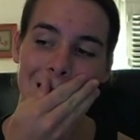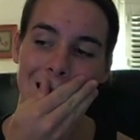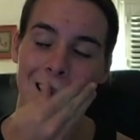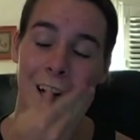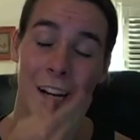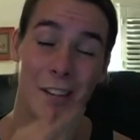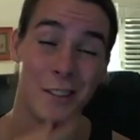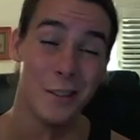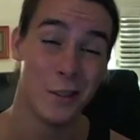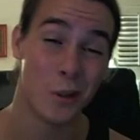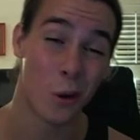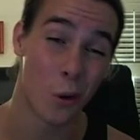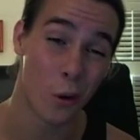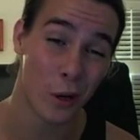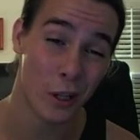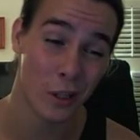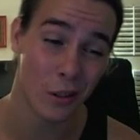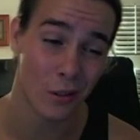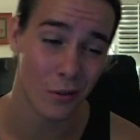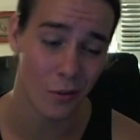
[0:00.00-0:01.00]

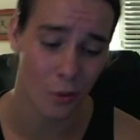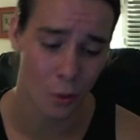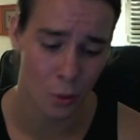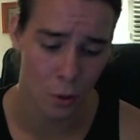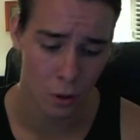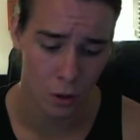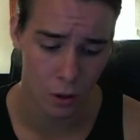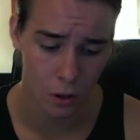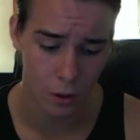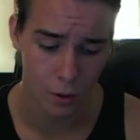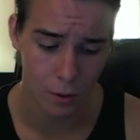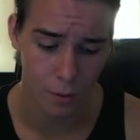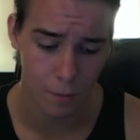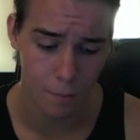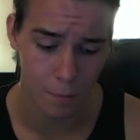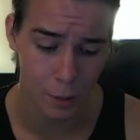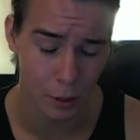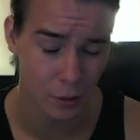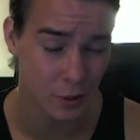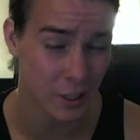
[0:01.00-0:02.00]
tutorial for
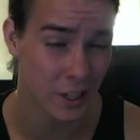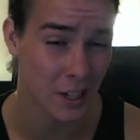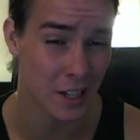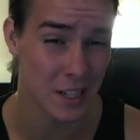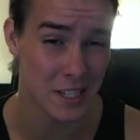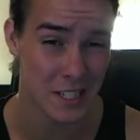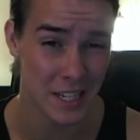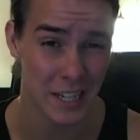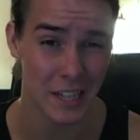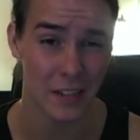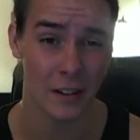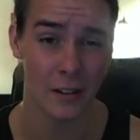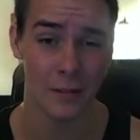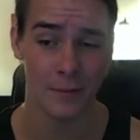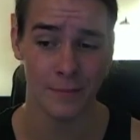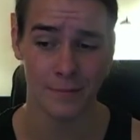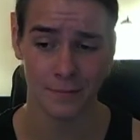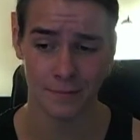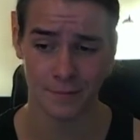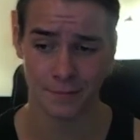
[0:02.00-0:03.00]
building a DID
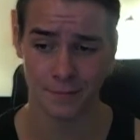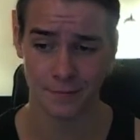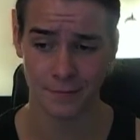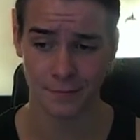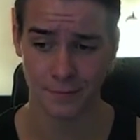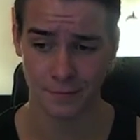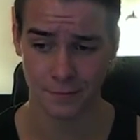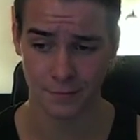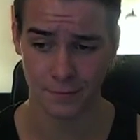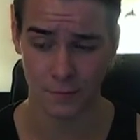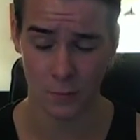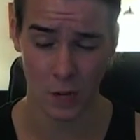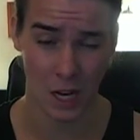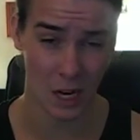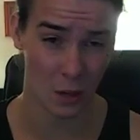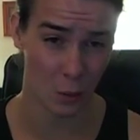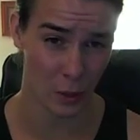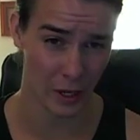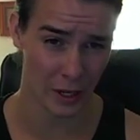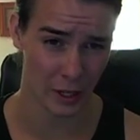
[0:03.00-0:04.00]

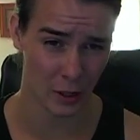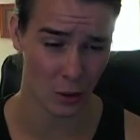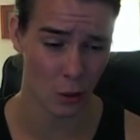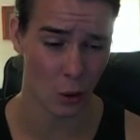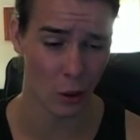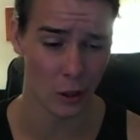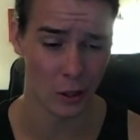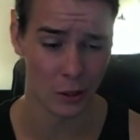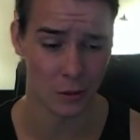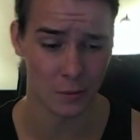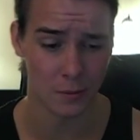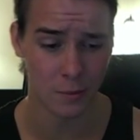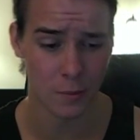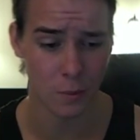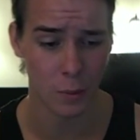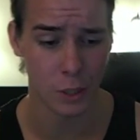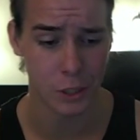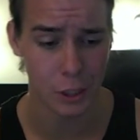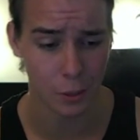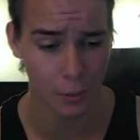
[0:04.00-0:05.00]
wick and coil,
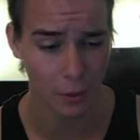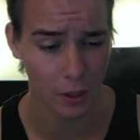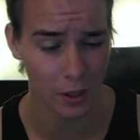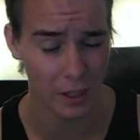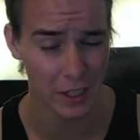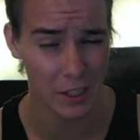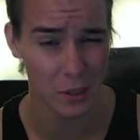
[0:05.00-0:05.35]
which I'm going to need to